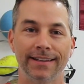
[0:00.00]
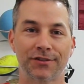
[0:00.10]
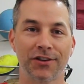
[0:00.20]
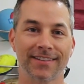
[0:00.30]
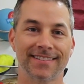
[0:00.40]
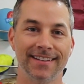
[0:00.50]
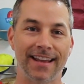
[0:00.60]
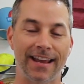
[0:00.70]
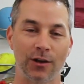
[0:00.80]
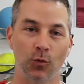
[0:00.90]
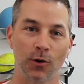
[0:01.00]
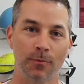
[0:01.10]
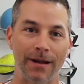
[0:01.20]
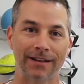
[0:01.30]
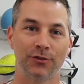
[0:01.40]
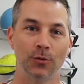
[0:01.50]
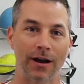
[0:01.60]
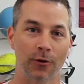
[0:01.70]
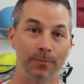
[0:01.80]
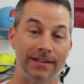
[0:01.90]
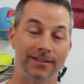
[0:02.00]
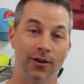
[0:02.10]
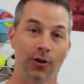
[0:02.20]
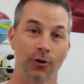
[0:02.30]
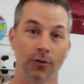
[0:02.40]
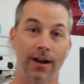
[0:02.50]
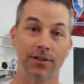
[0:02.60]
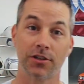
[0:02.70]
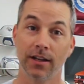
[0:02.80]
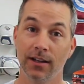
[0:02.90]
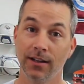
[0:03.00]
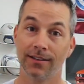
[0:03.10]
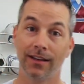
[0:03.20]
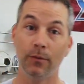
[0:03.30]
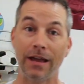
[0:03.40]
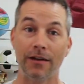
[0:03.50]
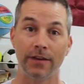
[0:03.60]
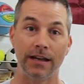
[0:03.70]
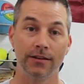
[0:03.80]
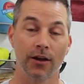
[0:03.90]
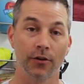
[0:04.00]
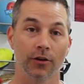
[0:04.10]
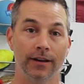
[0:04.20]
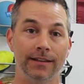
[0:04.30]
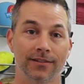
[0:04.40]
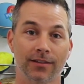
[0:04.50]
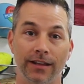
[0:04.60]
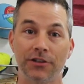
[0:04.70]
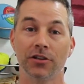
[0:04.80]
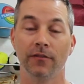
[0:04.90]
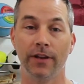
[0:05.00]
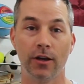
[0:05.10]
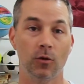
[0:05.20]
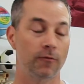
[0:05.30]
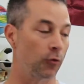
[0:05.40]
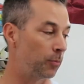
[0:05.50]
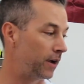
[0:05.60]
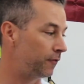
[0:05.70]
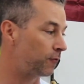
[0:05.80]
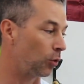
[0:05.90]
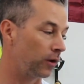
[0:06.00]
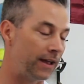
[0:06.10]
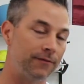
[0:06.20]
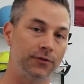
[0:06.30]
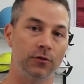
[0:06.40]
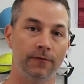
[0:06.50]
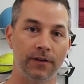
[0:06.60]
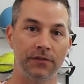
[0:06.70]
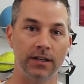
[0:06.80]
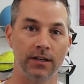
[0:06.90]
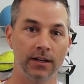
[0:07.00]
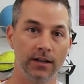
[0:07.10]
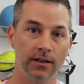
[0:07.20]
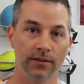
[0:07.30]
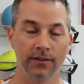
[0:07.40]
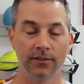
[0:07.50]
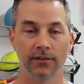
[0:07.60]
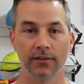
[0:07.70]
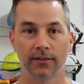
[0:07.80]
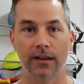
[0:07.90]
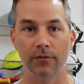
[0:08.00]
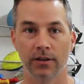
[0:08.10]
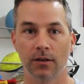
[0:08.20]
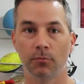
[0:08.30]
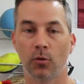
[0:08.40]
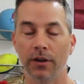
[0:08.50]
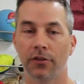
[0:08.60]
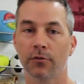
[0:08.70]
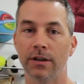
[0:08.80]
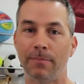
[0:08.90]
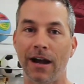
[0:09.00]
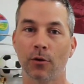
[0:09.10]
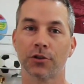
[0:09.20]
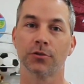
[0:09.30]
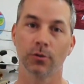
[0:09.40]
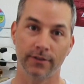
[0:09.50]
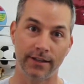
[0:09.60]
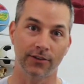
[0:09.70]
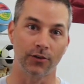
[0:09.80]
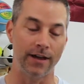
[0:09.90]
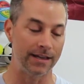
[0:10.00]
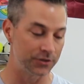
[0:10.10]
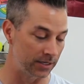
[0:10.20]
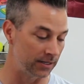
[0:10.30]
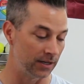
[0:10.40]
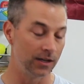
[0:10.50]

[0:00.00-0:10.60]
it's Justin and welcome back to our BTR Garage. Today we have another installation video for my Ford F-250. This is the 7.3 Powerstroke diesel engine.